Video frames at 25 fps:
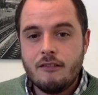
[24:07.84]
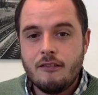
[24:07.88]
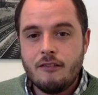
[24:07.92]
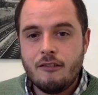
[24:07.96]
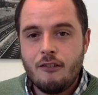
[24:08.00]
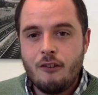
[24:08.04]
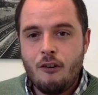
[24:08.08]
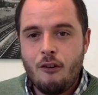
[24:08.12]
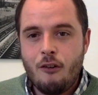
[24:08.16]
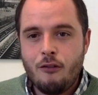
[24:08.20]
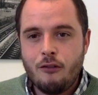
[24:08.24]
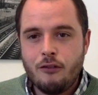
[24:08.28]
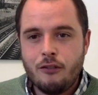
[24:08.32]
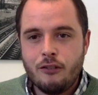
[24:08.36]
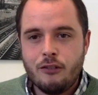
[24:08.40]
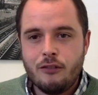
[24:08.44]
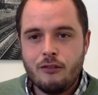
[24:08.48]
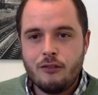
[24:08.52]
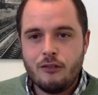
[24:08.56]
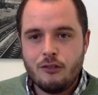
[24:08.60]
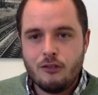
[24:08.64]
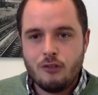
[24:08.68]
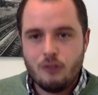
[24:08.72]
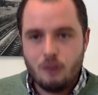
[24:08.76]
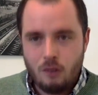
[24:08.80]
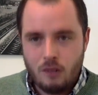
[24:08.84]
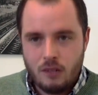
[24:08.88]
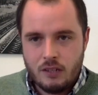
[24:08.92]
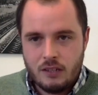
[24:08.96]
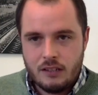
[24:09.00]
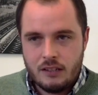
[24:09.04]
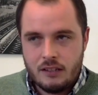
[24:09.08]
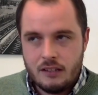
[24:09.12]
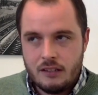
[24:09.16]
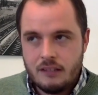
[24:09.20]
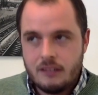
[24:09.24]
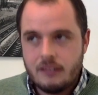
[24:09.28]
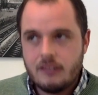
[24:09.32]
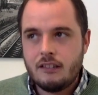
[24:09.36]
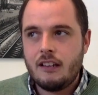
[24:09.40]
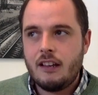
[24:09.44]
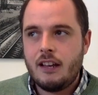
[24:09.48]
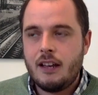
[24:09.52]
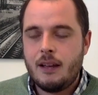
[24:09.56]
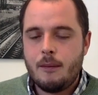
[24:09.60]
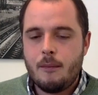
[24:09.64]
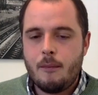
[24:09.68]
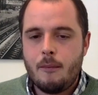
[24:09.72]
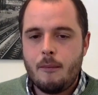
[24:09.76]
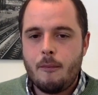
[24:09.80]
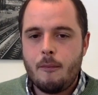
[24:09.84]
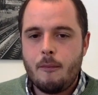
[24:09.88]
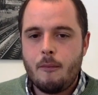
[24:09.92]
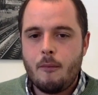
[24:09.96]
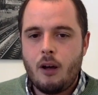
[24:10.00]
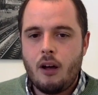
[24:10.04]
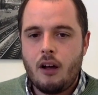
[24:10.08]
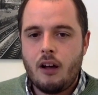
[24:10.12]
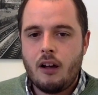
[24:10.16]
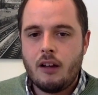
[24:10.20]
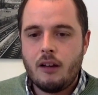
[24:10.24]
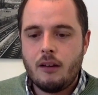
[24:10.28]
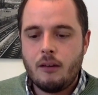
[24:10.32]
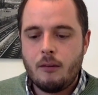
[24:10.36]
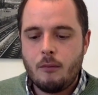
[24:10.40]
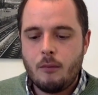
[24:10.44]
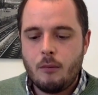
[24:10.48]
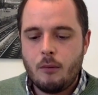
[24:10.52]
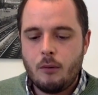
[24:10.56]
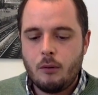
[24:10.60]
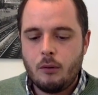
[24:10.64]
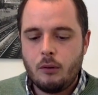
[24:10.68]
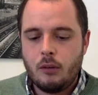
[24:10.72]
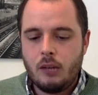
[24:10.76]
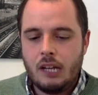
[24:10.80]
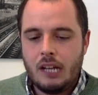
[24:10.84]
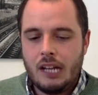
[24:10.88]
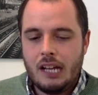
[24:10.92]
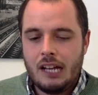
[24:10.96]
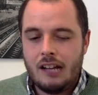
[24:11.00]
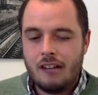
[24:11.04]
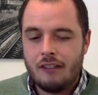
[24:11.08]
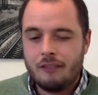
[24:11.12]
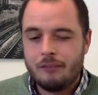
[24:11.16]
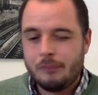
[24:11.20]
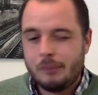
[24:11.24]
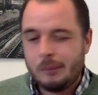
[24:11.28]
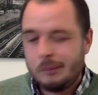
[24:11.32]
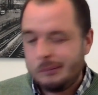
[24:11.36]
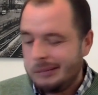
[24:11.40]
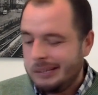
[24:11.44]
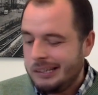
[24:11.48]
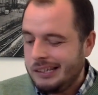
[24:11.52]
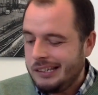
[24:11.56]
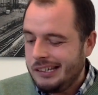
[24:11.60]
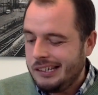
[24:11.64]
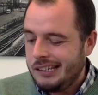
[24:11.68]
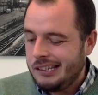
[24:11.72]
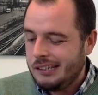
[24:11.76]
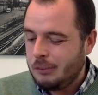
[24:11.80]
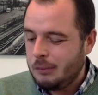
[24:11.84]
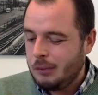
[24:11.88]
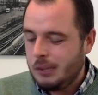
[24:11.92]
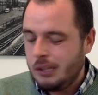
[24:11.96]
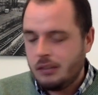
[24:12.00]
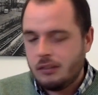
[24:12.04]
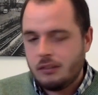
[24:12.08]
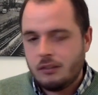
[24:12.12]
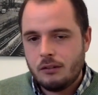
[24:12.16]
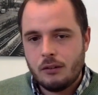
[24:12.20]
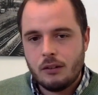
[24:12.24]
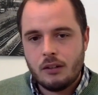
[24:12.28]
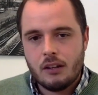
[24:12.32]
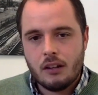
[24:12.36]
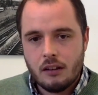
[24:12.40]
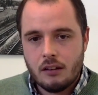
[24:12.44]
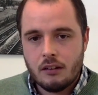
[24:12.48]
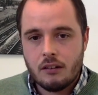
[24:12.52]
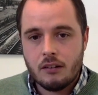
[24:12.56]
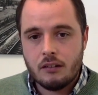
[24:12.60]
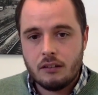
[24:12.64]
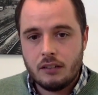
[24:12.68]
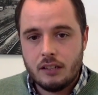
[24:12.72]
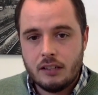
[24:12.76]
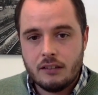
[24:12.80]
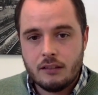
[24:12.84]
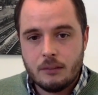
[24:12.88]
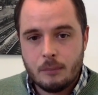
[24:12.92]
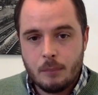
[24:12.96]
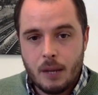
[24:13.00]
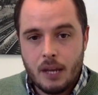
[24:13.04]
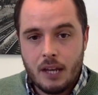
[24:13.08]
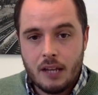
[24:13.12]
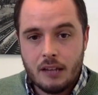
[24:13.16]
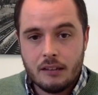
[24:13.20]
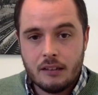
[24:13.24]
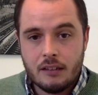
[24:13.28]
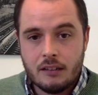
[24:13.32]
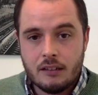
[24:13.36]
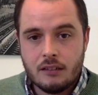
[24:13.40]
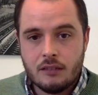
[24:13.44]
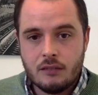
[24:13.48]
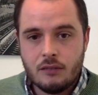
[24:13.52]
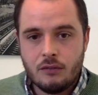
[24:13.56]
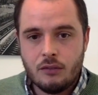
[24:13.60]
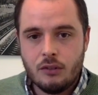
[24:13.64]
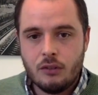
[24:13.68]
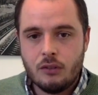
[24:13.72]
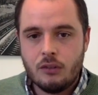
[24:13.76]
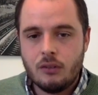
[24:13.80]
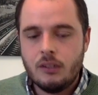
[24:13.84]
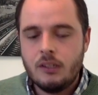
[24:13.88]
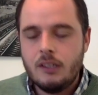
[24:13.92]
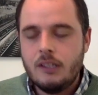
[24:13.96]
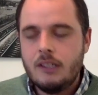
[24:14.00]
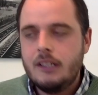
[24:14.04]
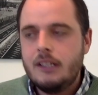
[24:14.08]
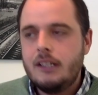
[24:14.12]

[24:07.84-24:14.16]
Hopefully you enjoyed this. I will have probably in the next week or two another Leaders Path interview.